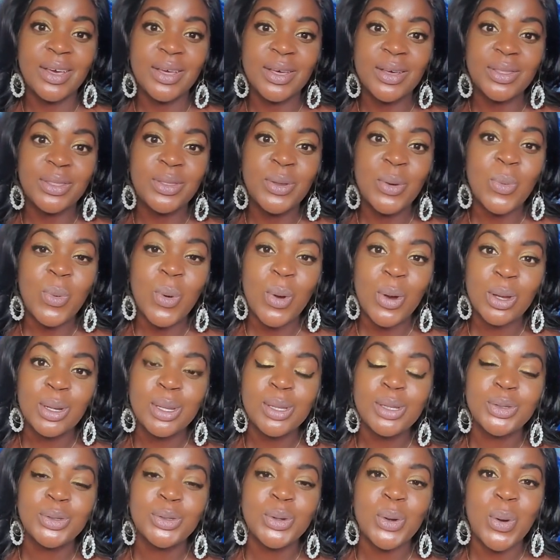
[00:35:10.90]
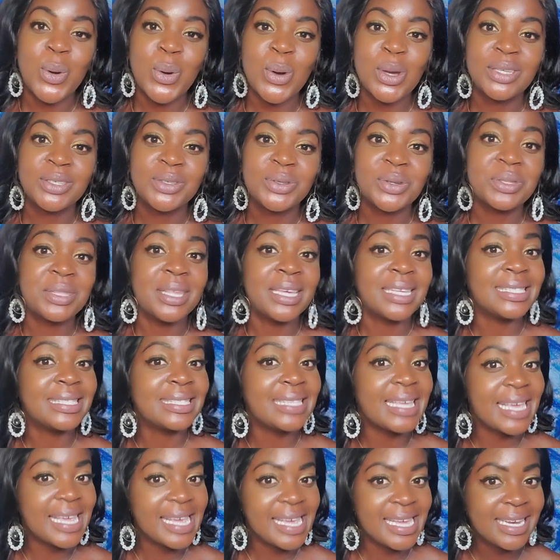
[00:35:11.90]
the world is your oyster, that's
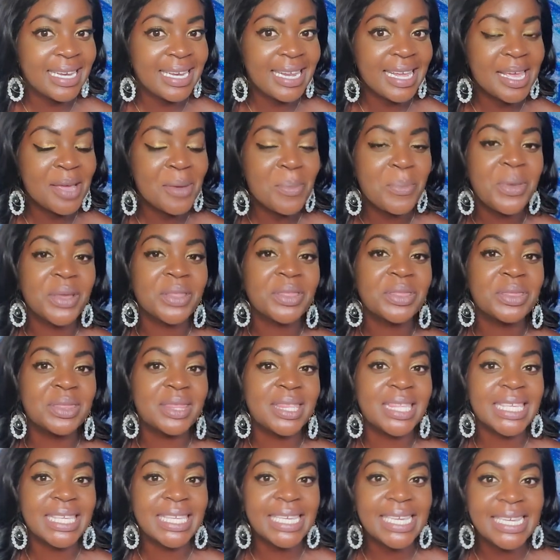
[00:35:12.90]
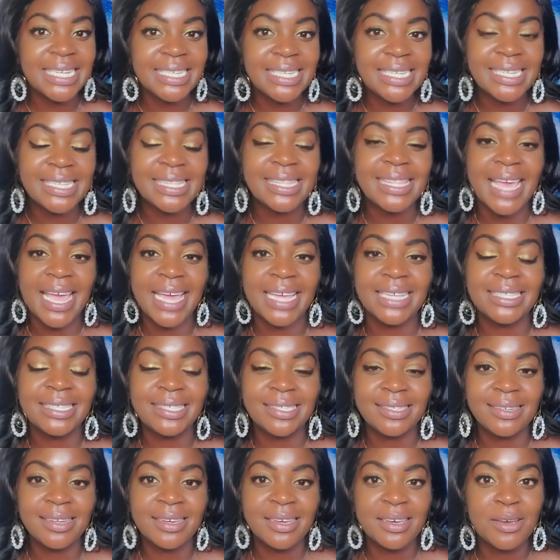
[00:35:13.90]
the ending, but to get to that
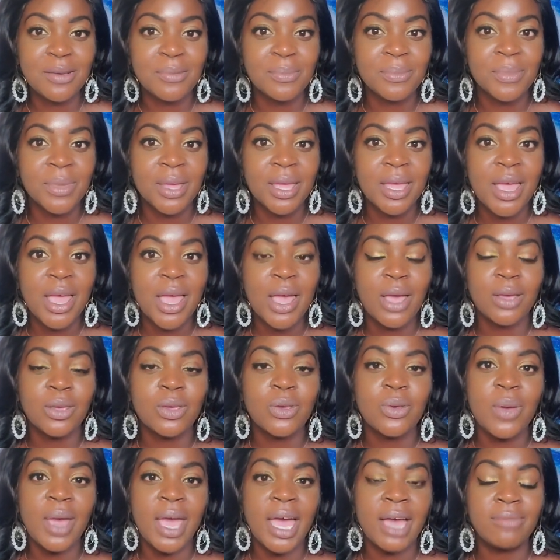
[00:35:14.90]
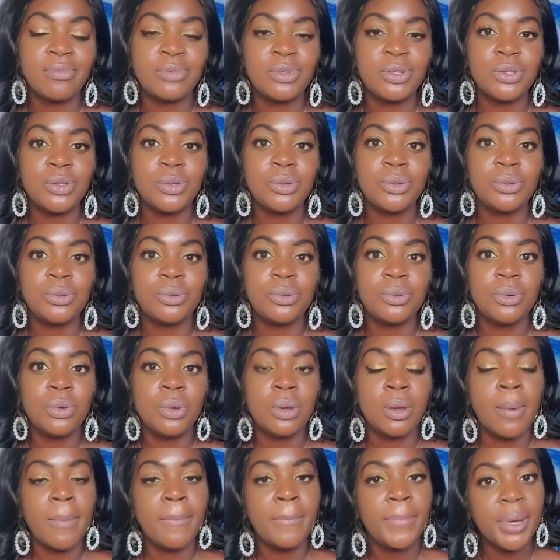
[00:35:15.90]
step, you have to
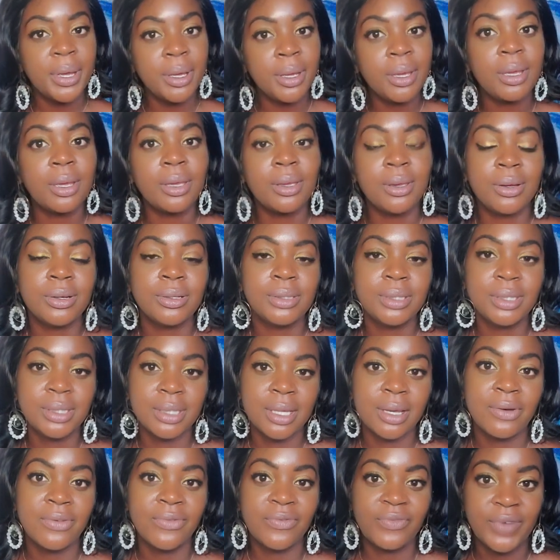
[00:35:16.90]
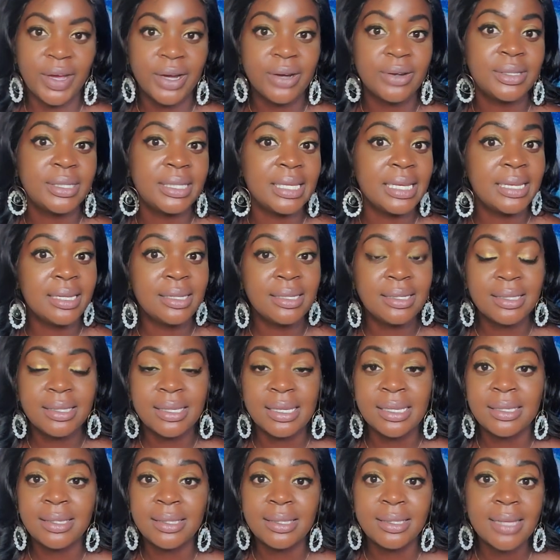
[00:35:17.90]
put yourself first.
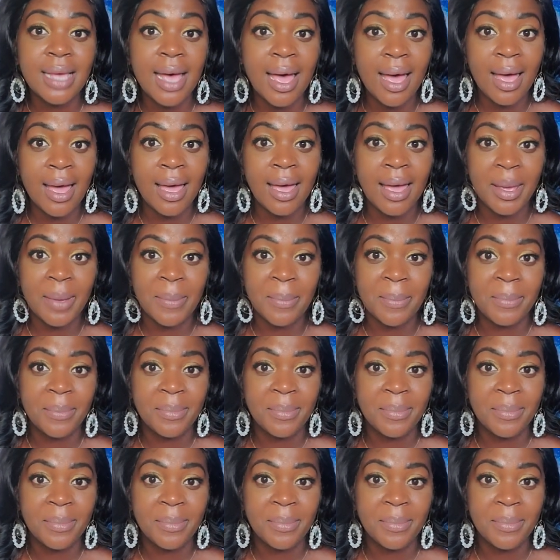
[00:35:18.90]
It's time.